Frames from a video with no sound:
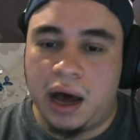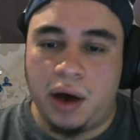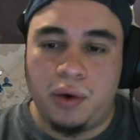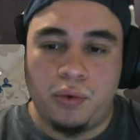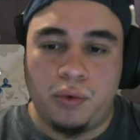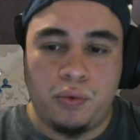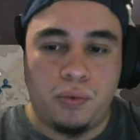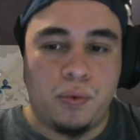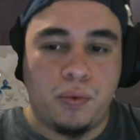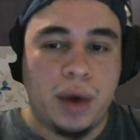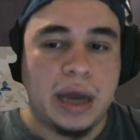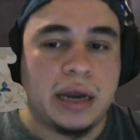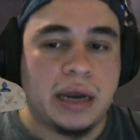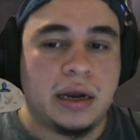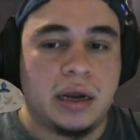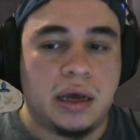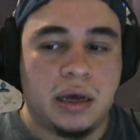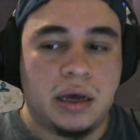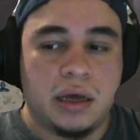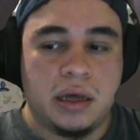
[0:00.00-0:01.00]

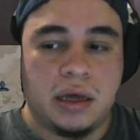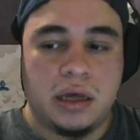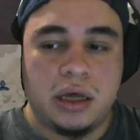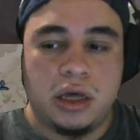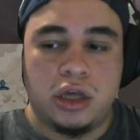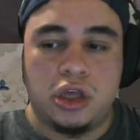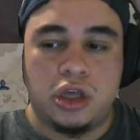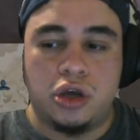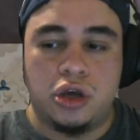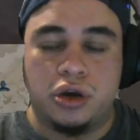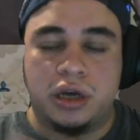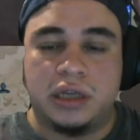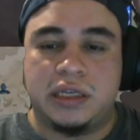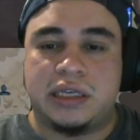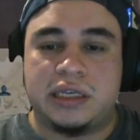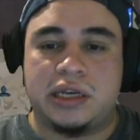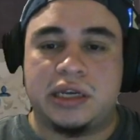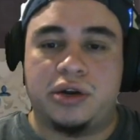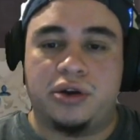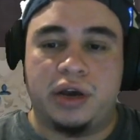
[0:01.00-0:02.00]
when you're
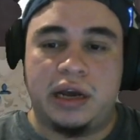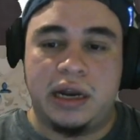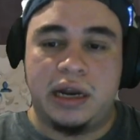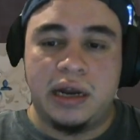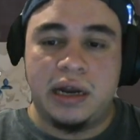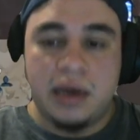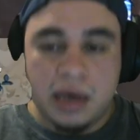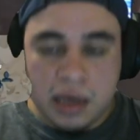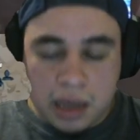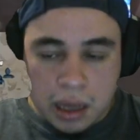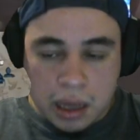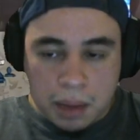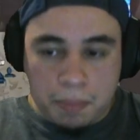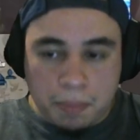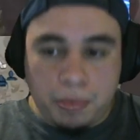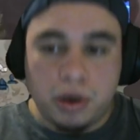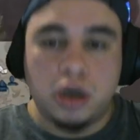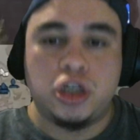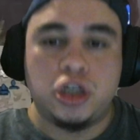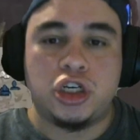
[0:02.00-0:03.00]
considering
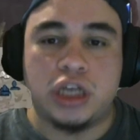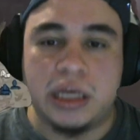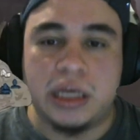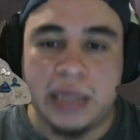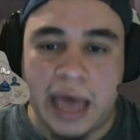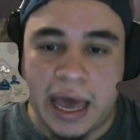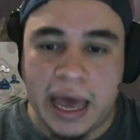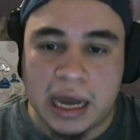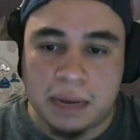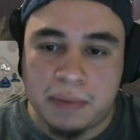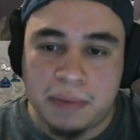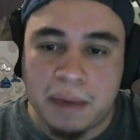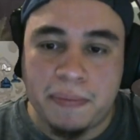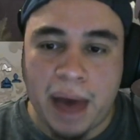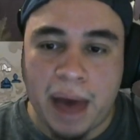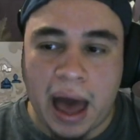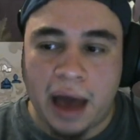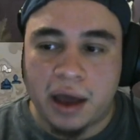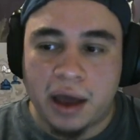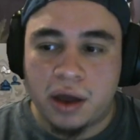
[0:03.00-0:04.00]
pushing the enemy
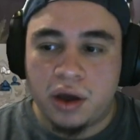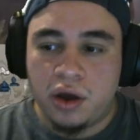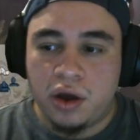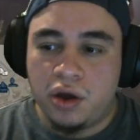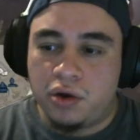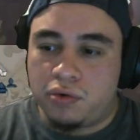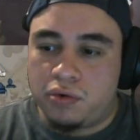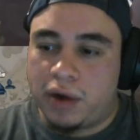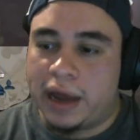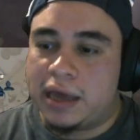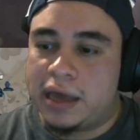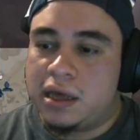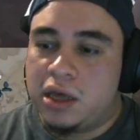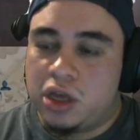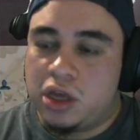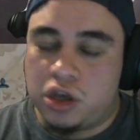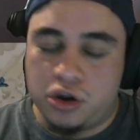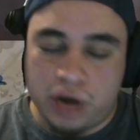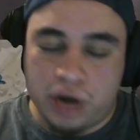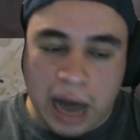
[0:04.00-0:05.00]
back. Right?
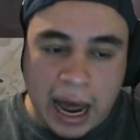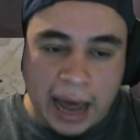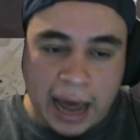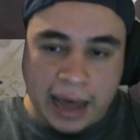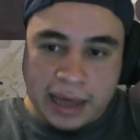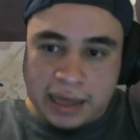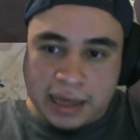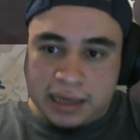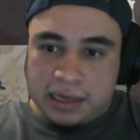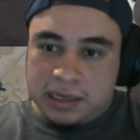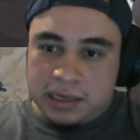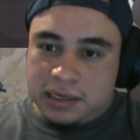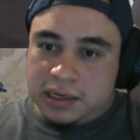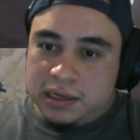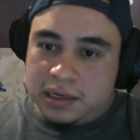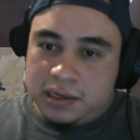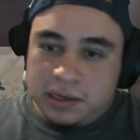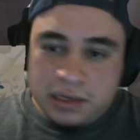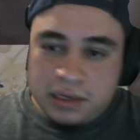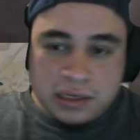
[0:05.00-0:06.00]
You're not
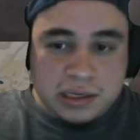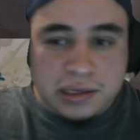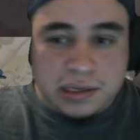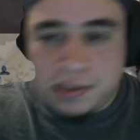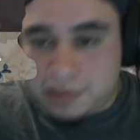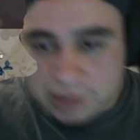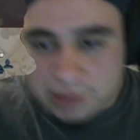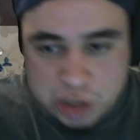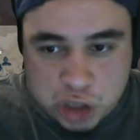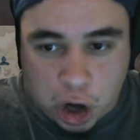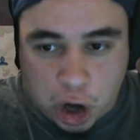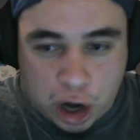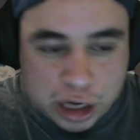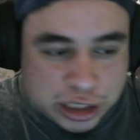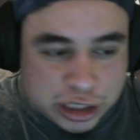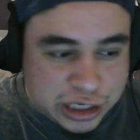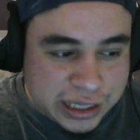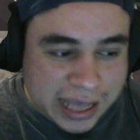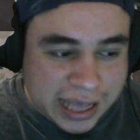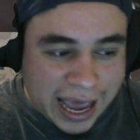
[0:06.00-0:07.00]

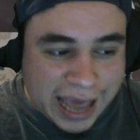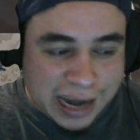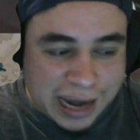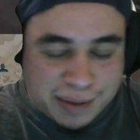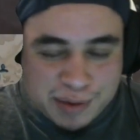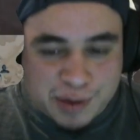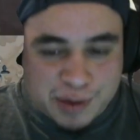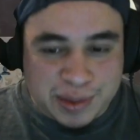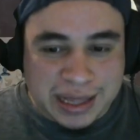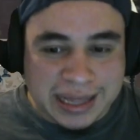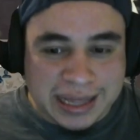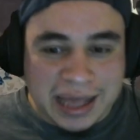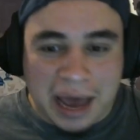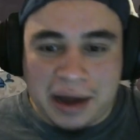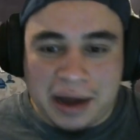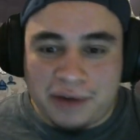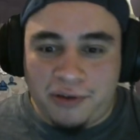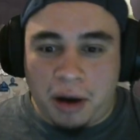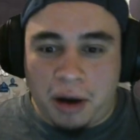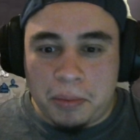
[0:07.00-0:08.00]
charging the enemy with a
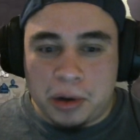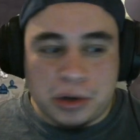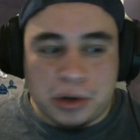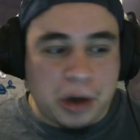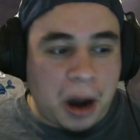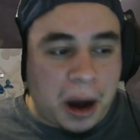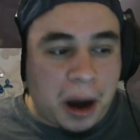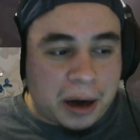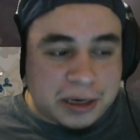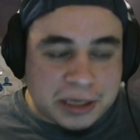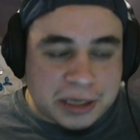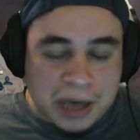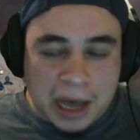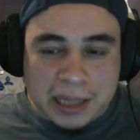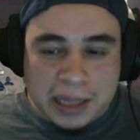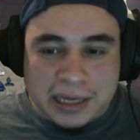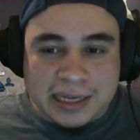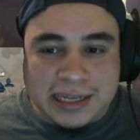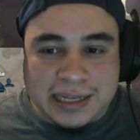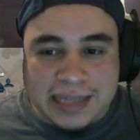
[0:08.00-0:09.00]
line of armored cars.
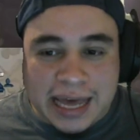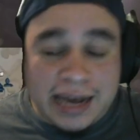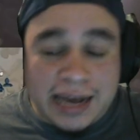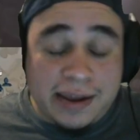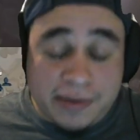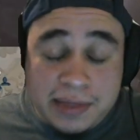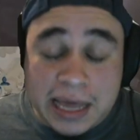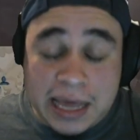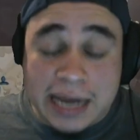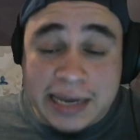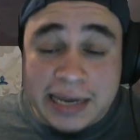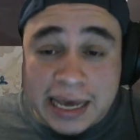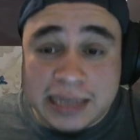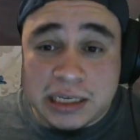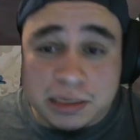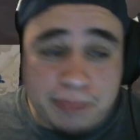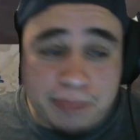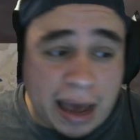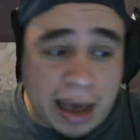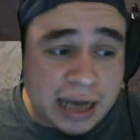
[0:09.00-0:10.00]
No, they'd get
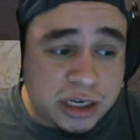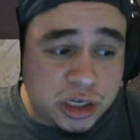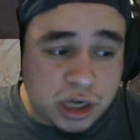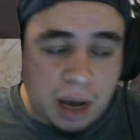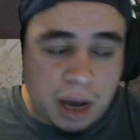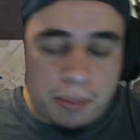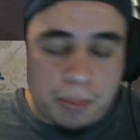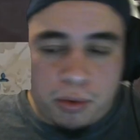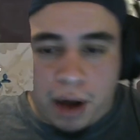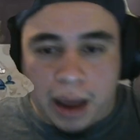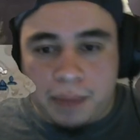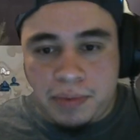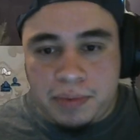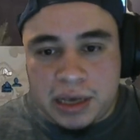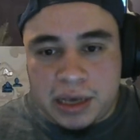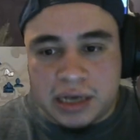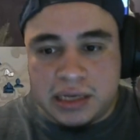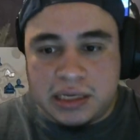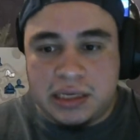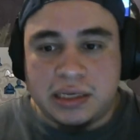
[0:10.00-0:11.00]
smashed up, right?
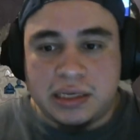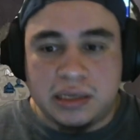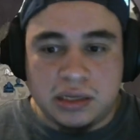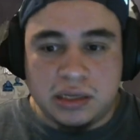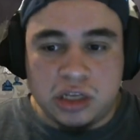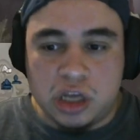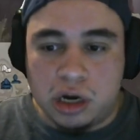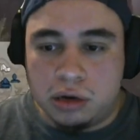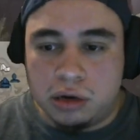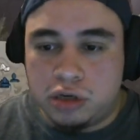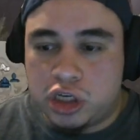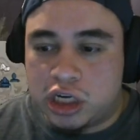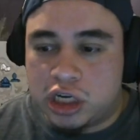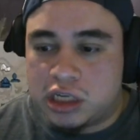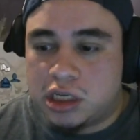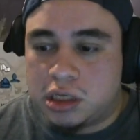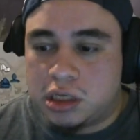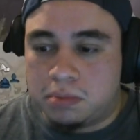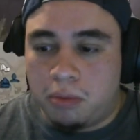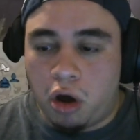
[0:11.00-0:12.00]
Because,
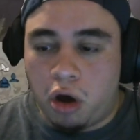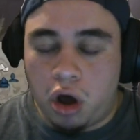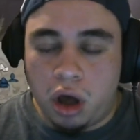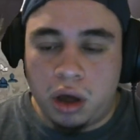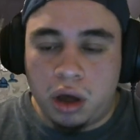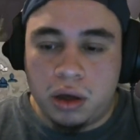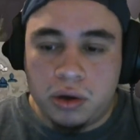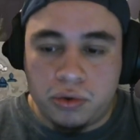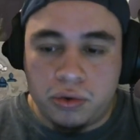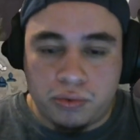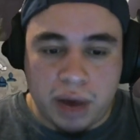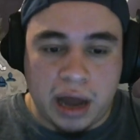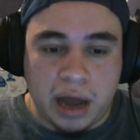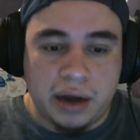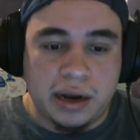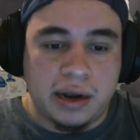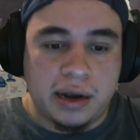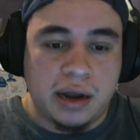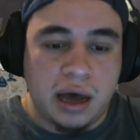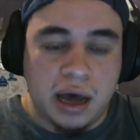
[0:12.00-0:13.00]
just small
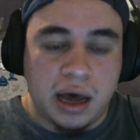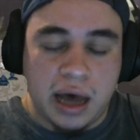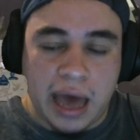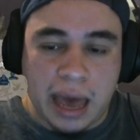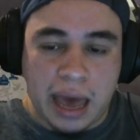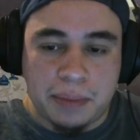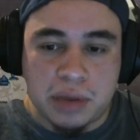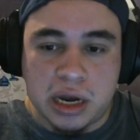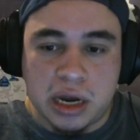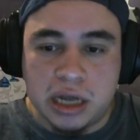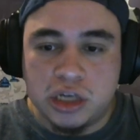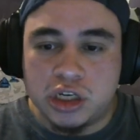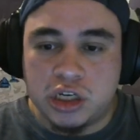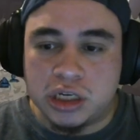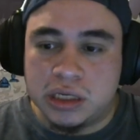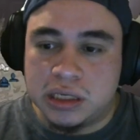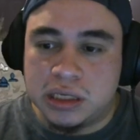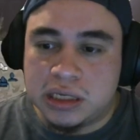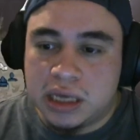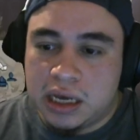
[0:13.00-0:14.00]
round
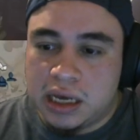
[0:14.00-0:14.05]
ammunitions